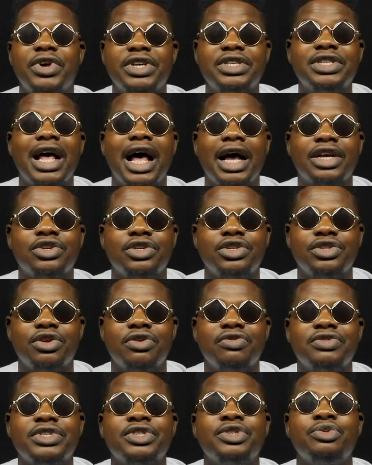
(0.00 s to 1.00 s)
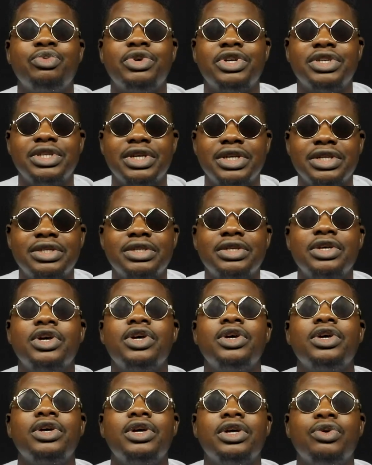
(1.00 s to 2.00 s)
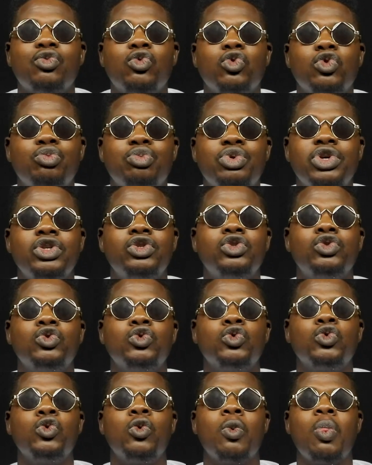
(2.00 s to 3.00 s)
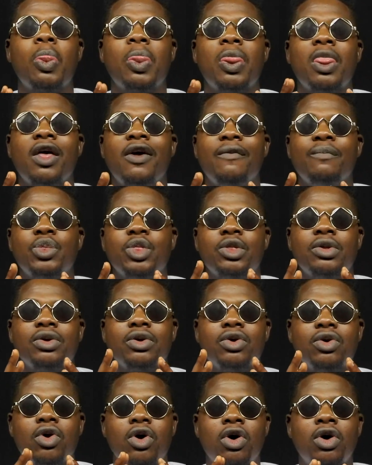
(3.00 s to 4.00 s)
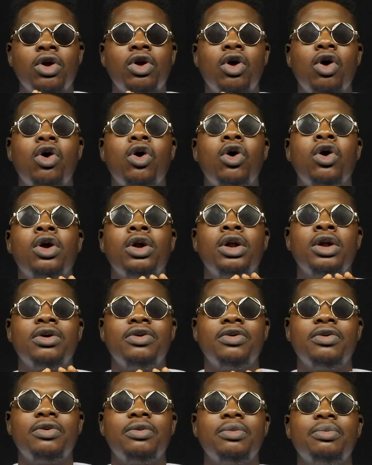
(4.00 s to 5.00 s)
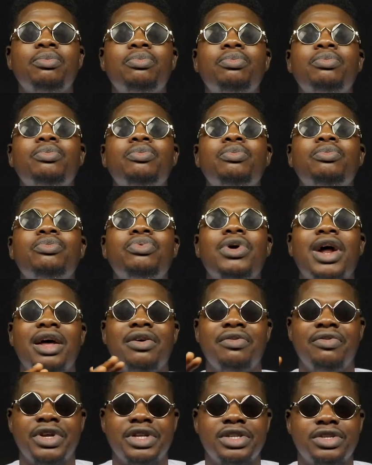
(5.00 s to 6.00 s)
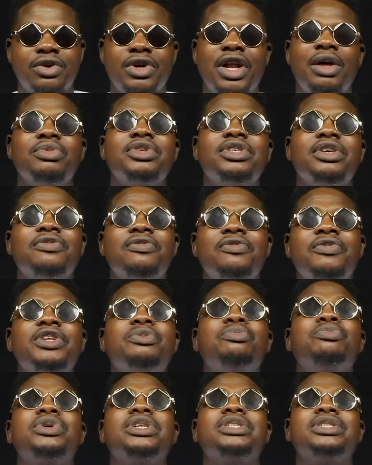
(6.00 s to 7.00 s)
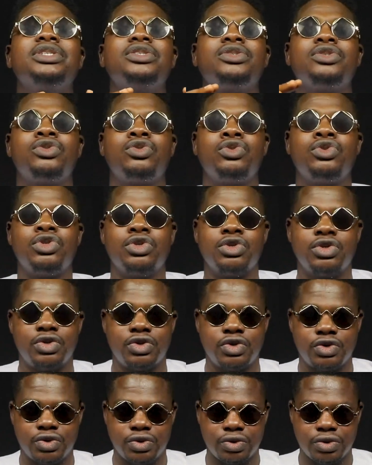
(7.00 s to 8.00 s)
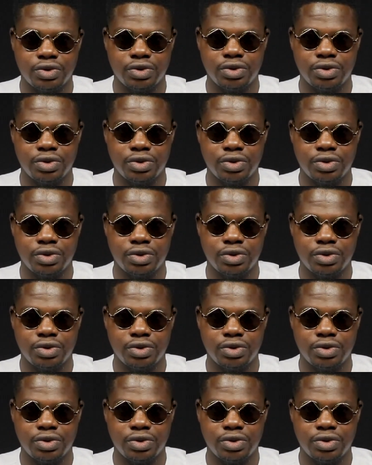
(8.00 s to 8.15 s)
First action in office as president would be to call all private, or let me say faith-based institutions,